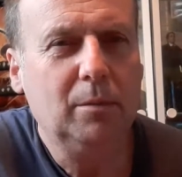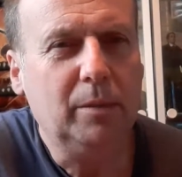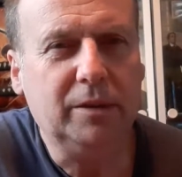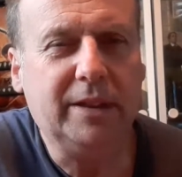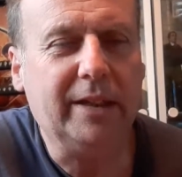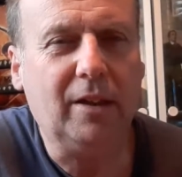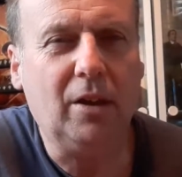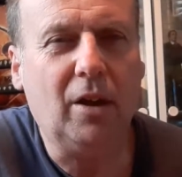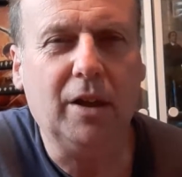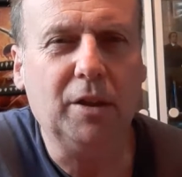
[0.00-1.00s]
but down the
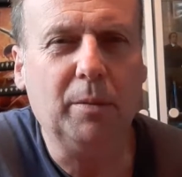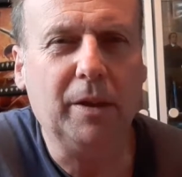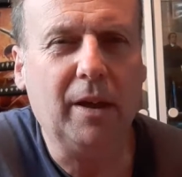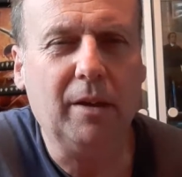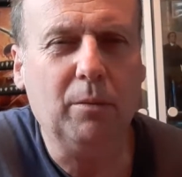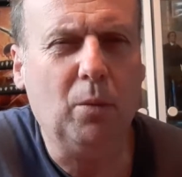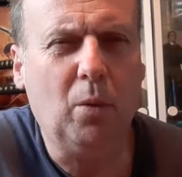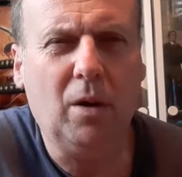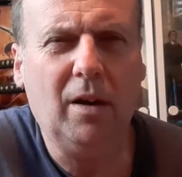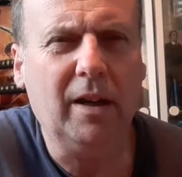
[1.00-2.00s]
line you'll be going,
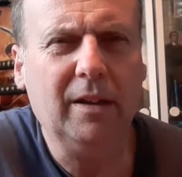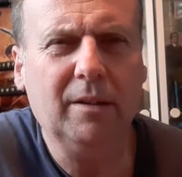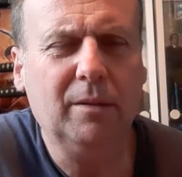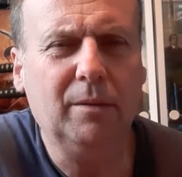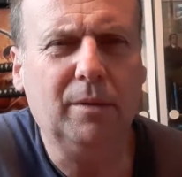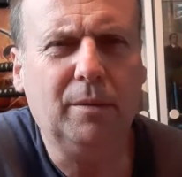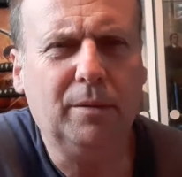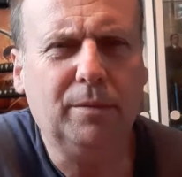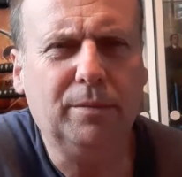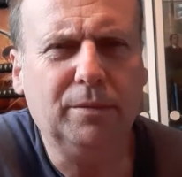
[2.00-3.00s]
why?
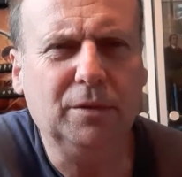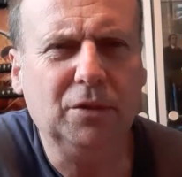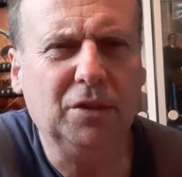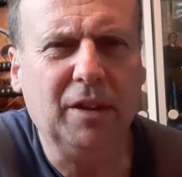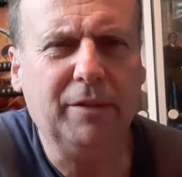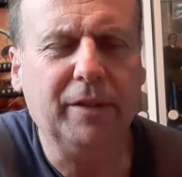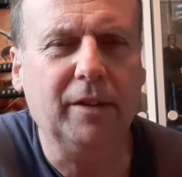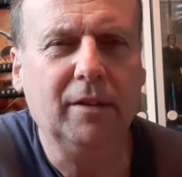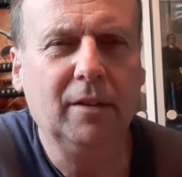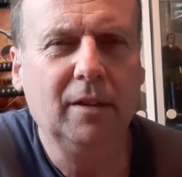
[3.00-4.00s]
Well, it's nothing.
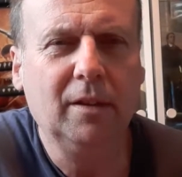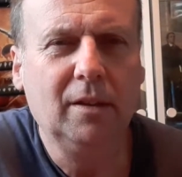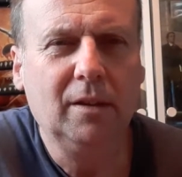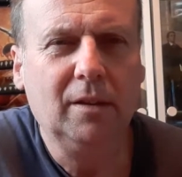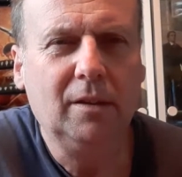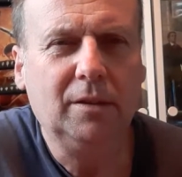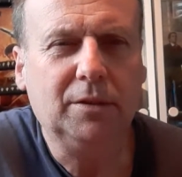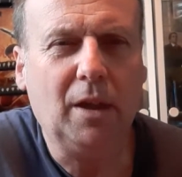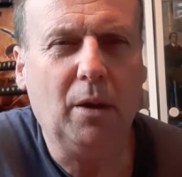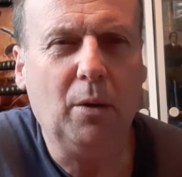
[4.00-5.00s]

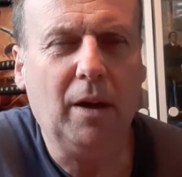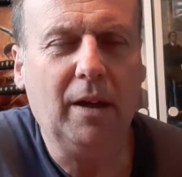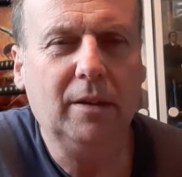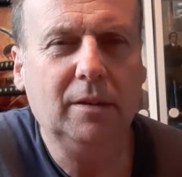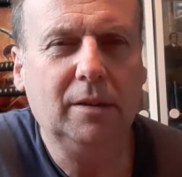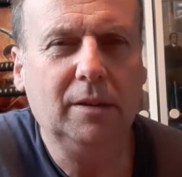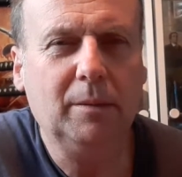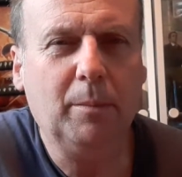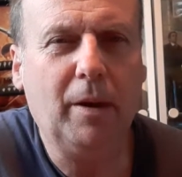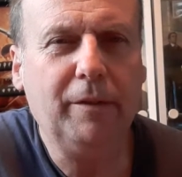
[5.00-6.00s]
So
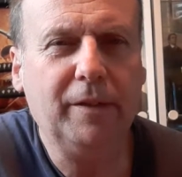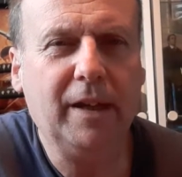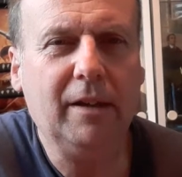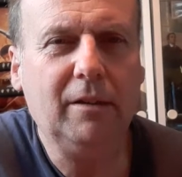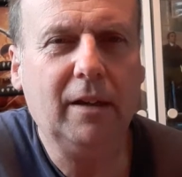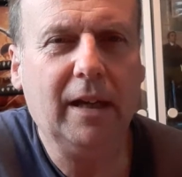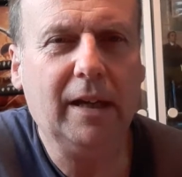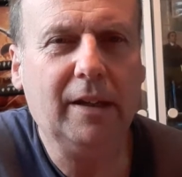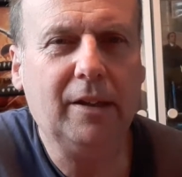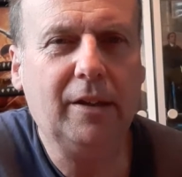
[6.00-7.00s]
bye for now,
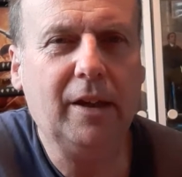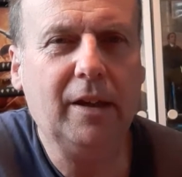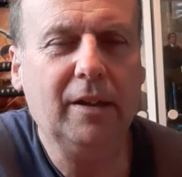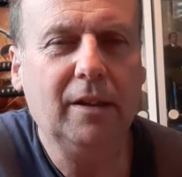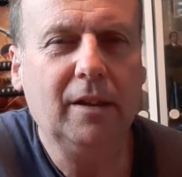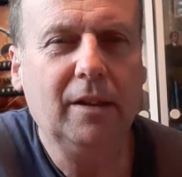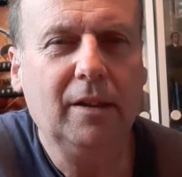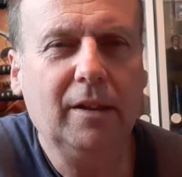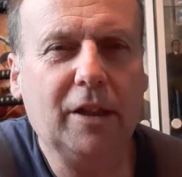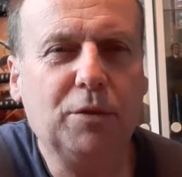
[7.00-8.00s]
and
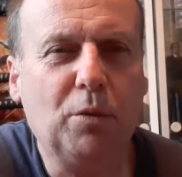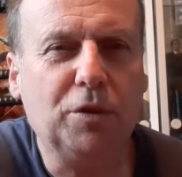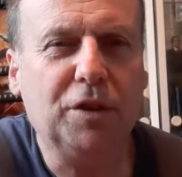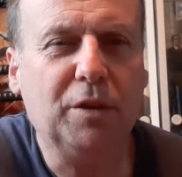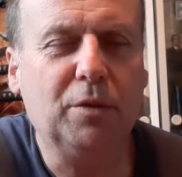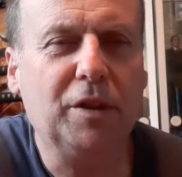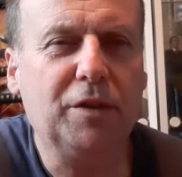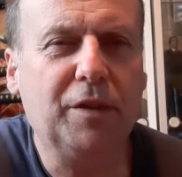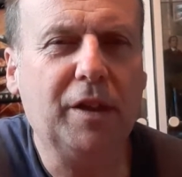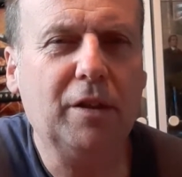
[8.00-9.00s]
thanks for watching all these
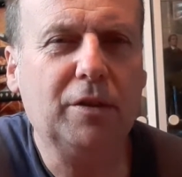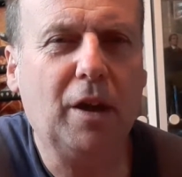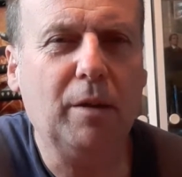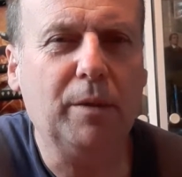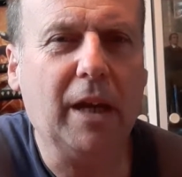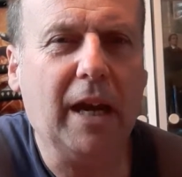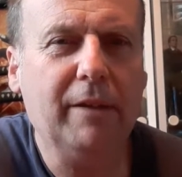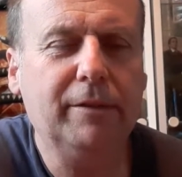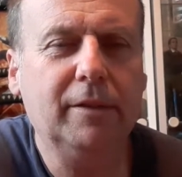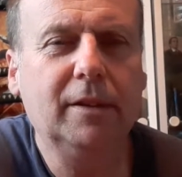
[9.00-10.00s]
videos. I hope you have.